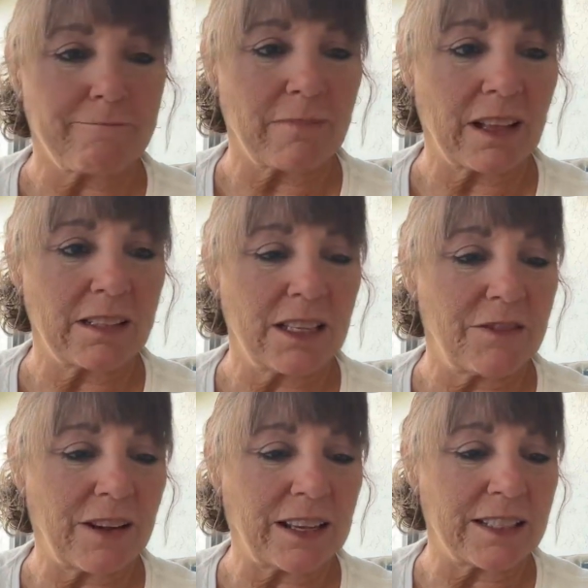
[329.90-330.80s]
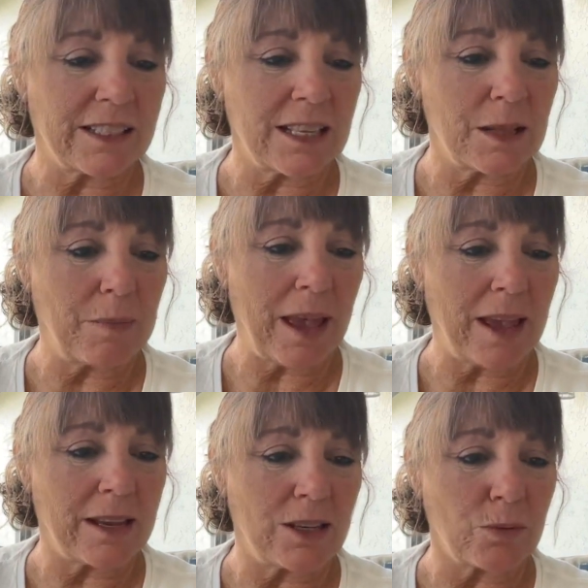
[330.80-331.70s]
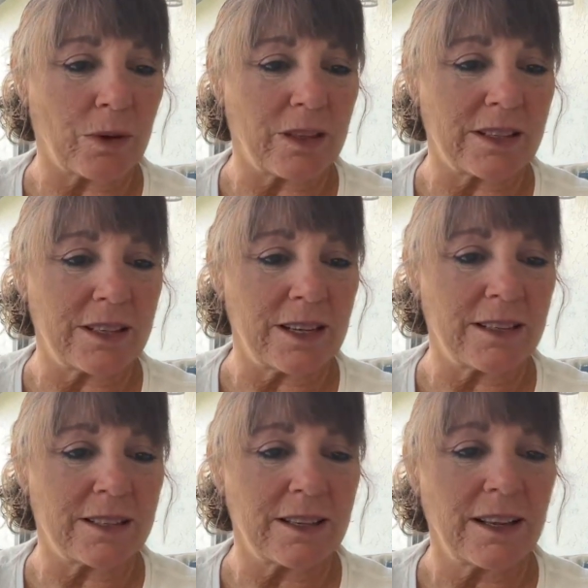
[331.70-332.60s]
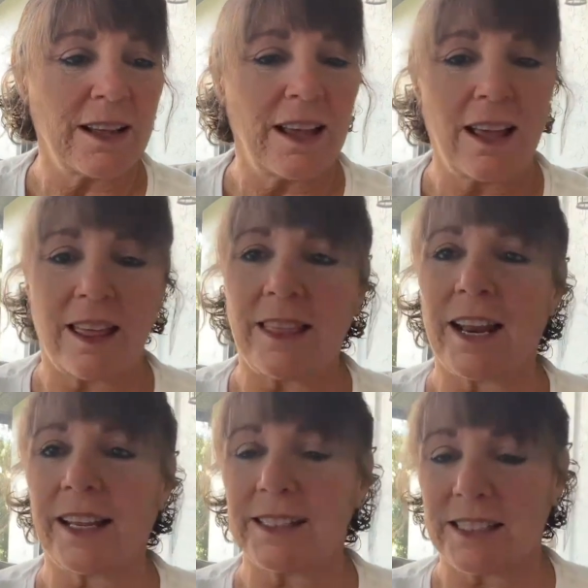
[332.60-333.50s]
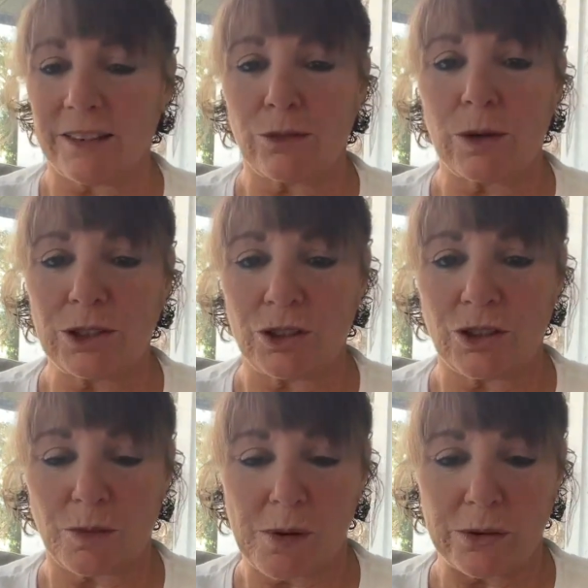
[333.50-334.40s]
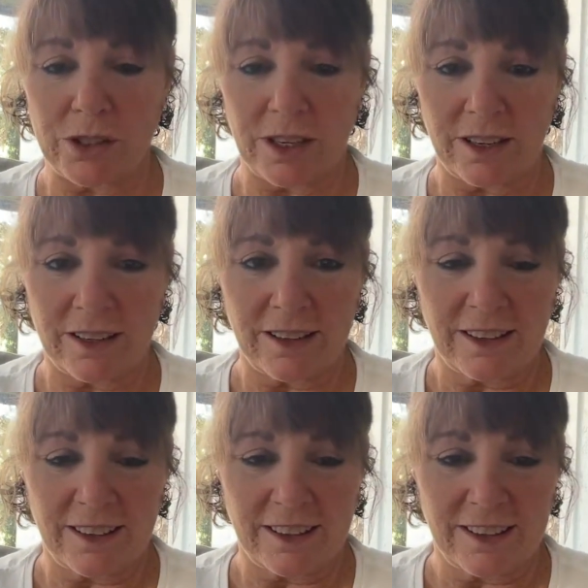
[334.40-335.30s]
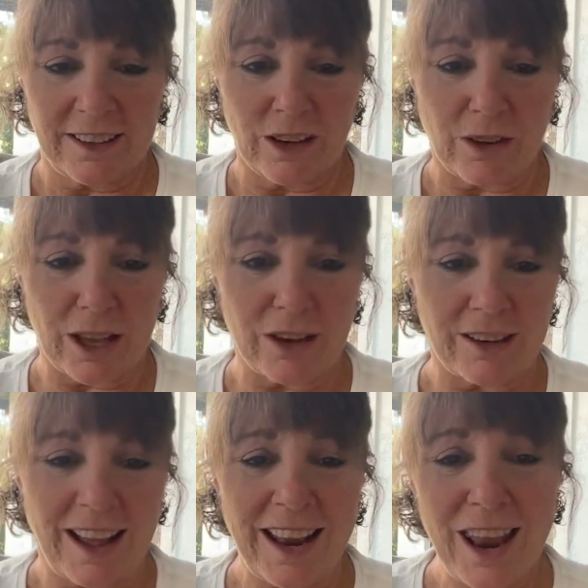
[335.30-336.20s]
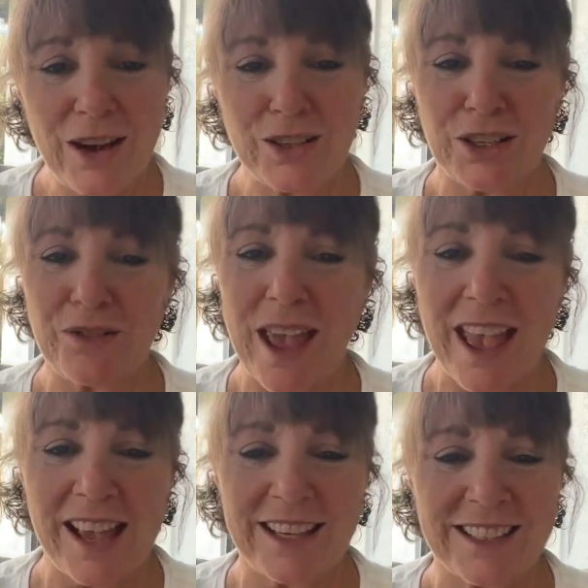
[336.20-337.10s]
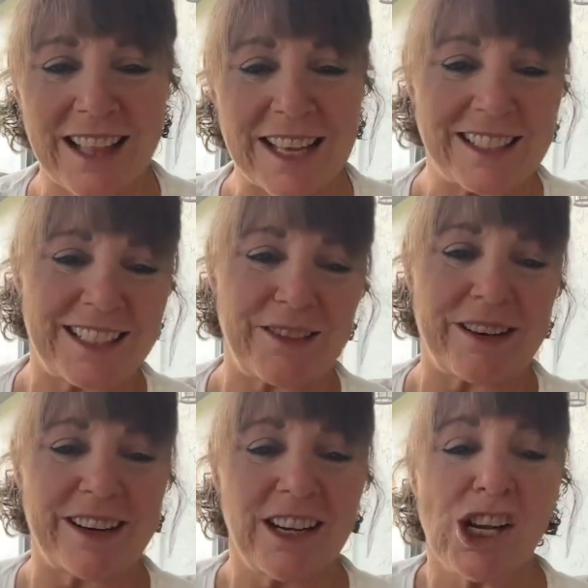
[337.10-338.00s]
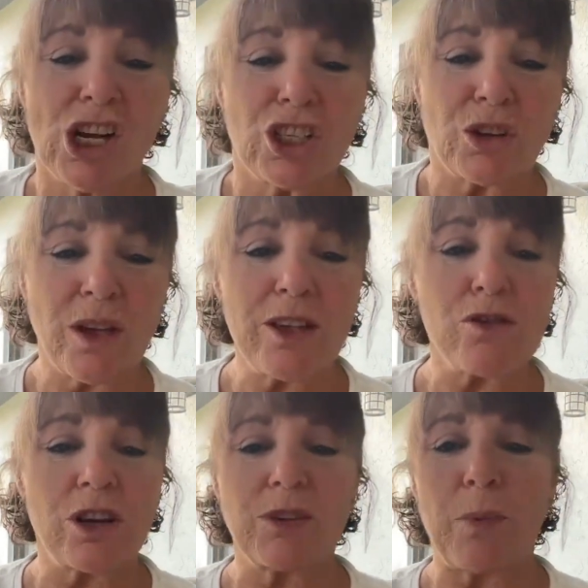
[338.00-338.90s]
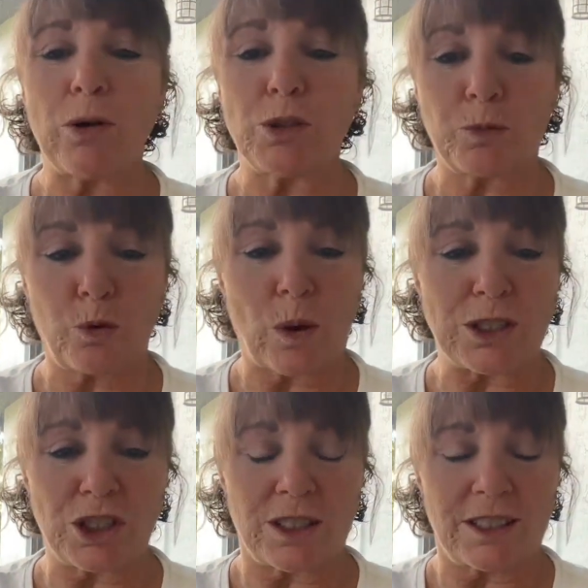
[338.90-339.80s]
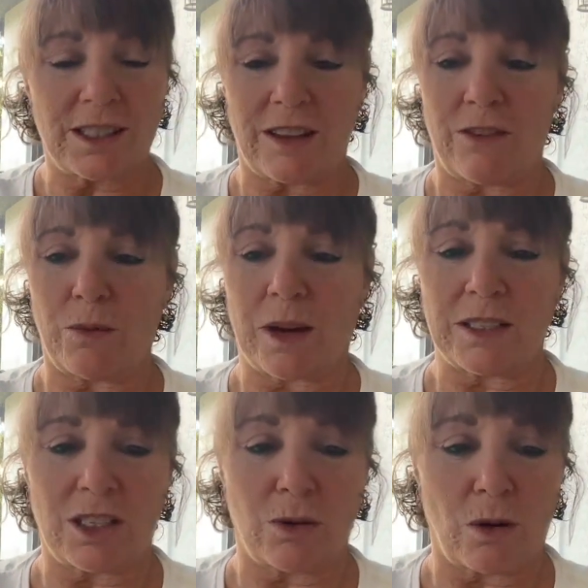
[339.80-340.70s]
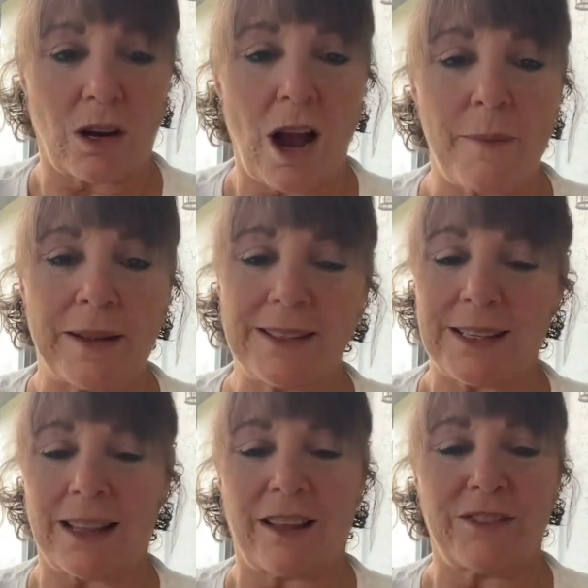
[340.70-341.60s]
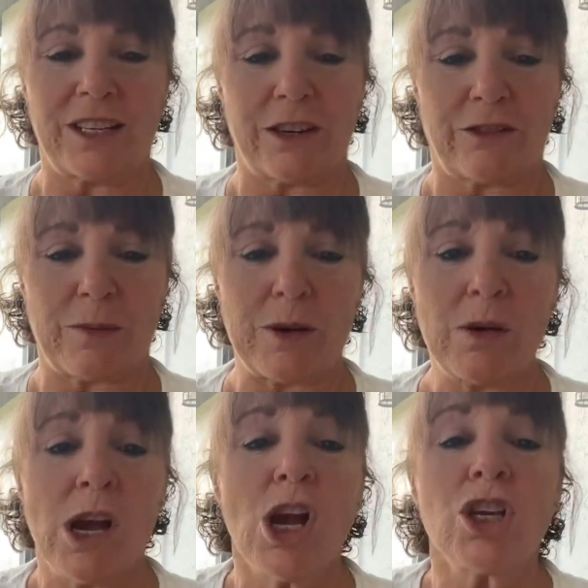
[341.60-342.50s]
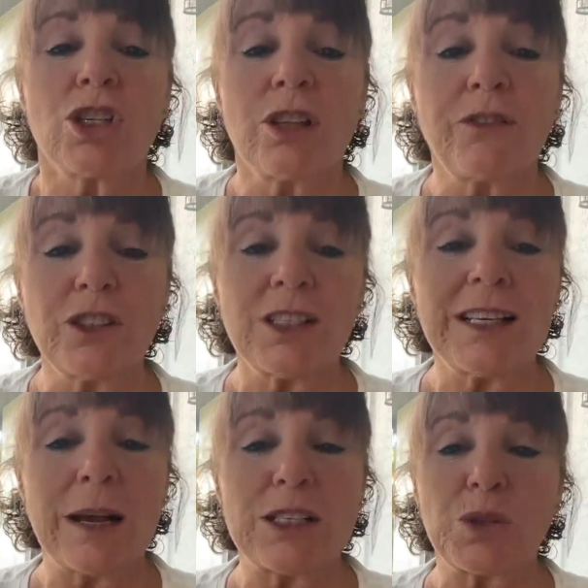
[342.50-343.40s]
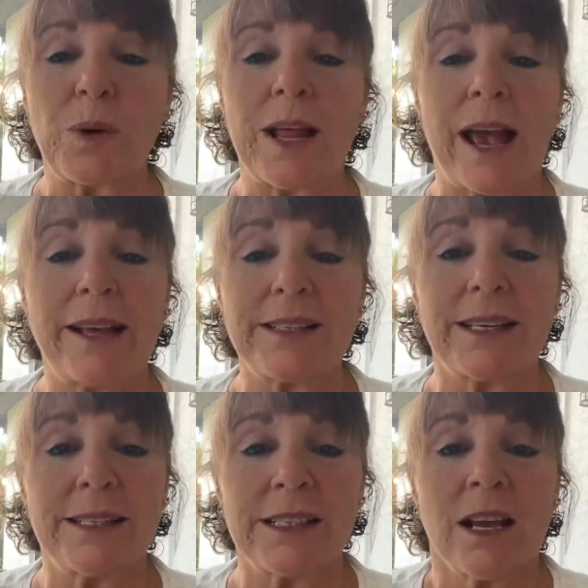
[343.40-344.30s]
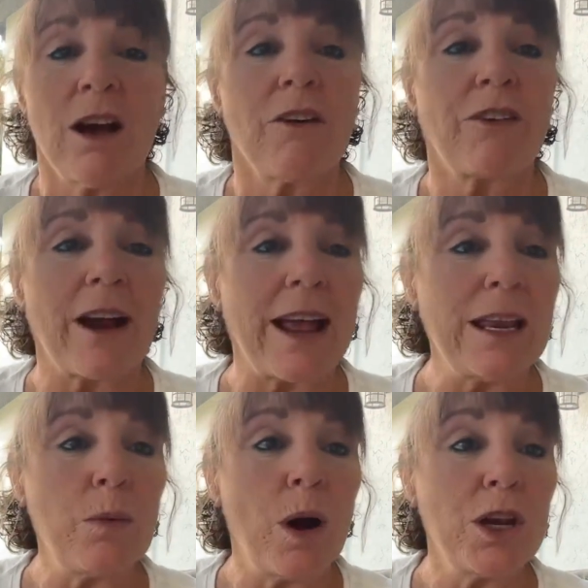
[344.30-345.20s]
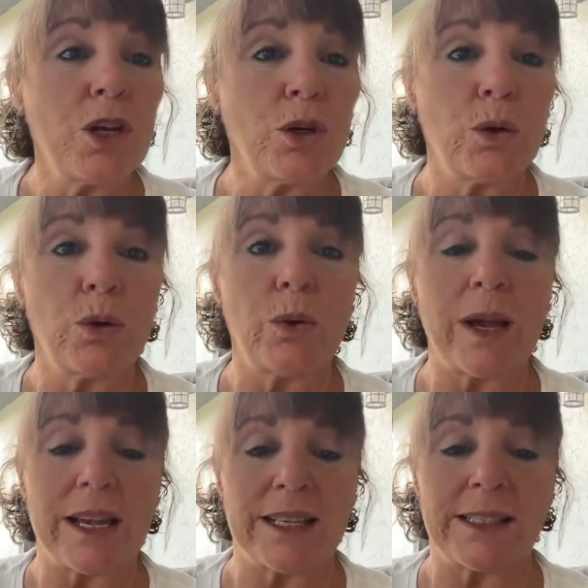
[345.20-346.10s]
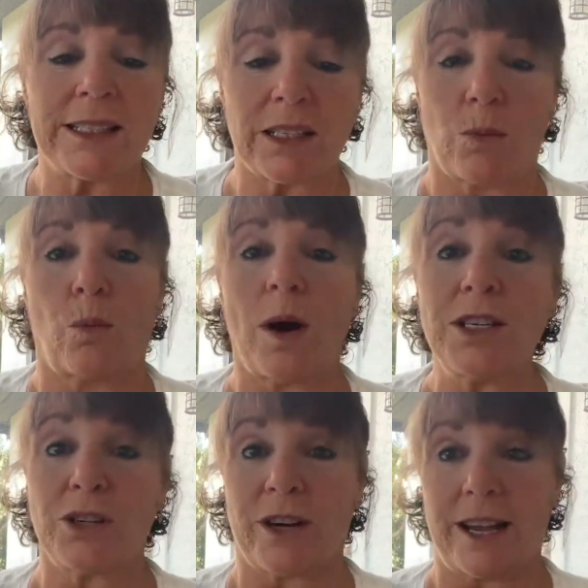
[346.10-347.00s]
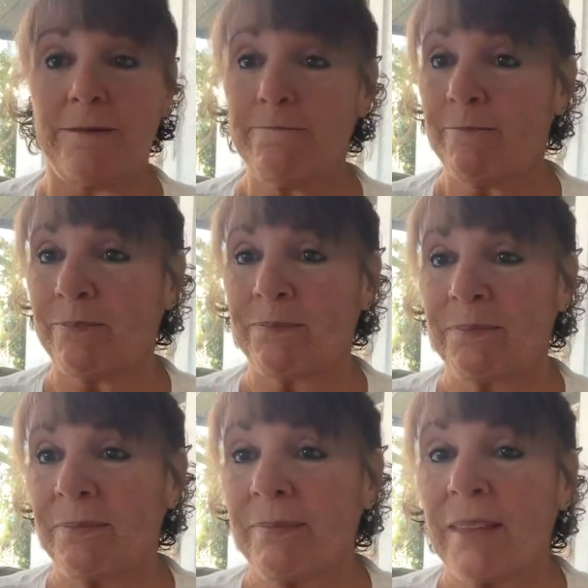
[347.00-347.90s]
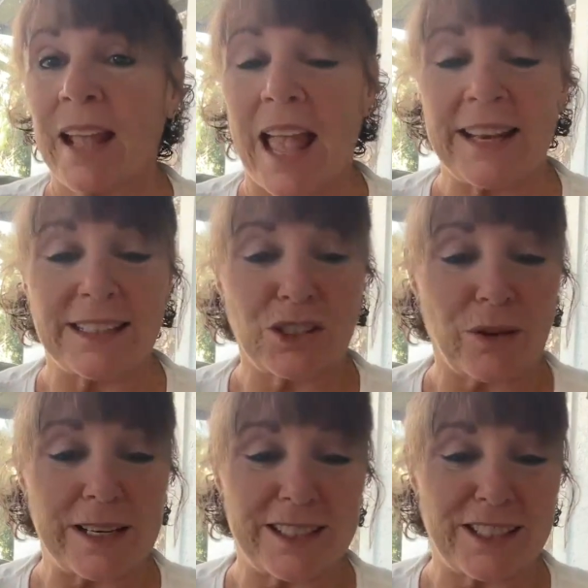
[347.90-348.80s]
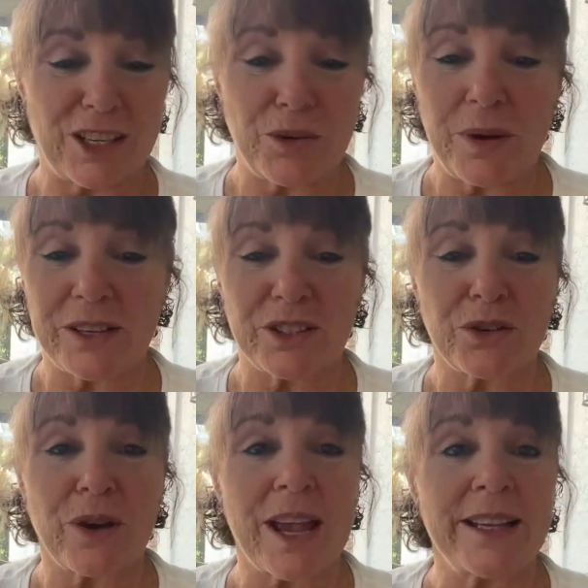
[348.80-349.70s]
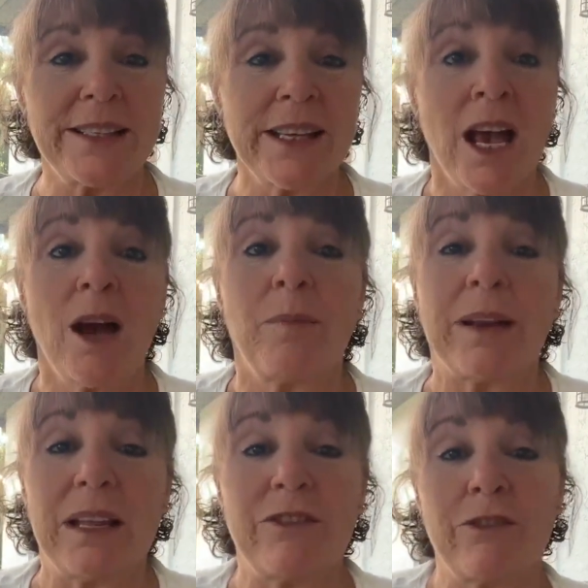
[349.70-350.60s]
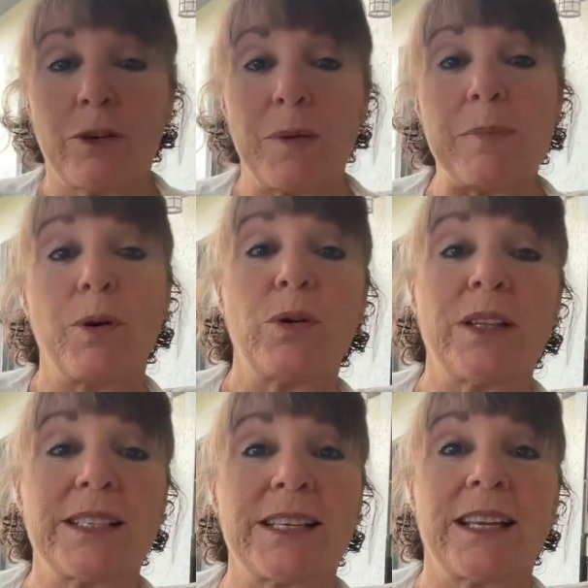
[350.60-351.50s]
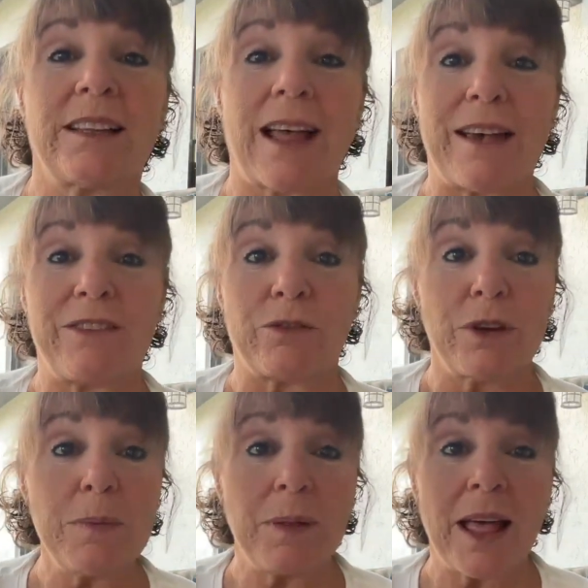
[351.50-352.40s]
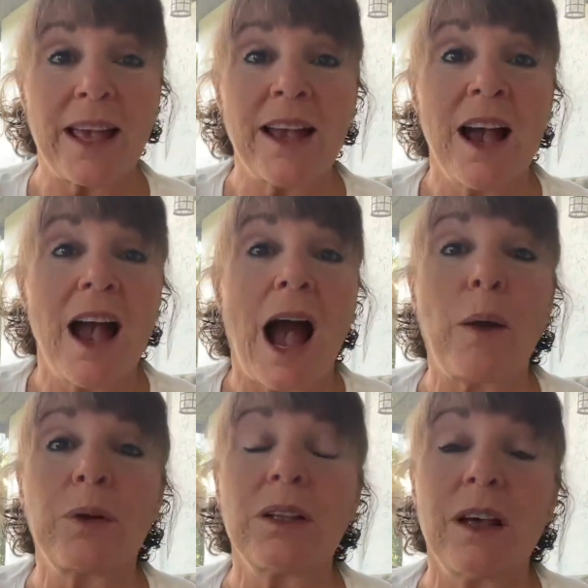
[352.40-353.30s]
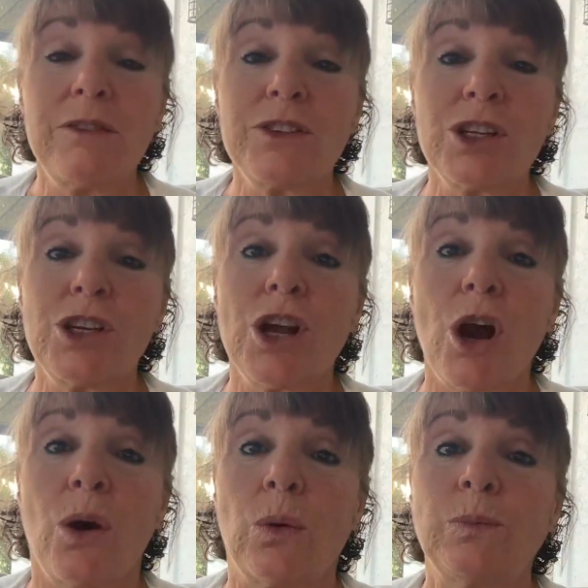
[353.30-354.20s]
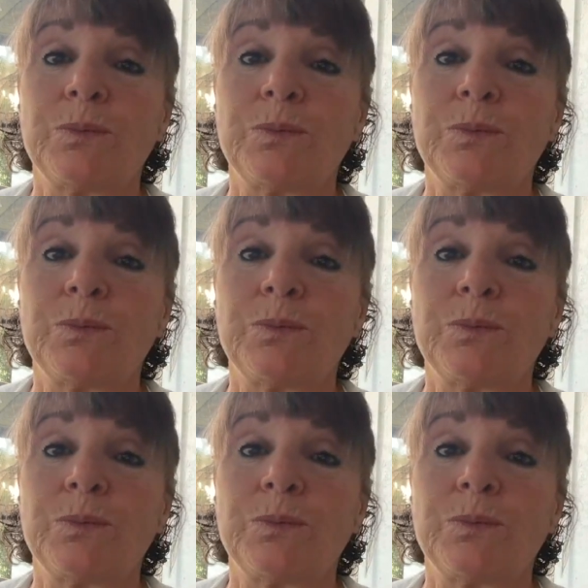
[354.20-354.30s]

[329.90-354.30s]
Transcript: See if I can see the page where this is, and then I can see if questions are posted. Okay, good. Hello, Therese. Glad to see you here. So yeah, you can post questions if you want to, or comments. I love to hear from you. So the first thing I just want to ask is for anyone who is wondering, and it's great to see you here, Therese, but even for people who listen live in replay, I would love to know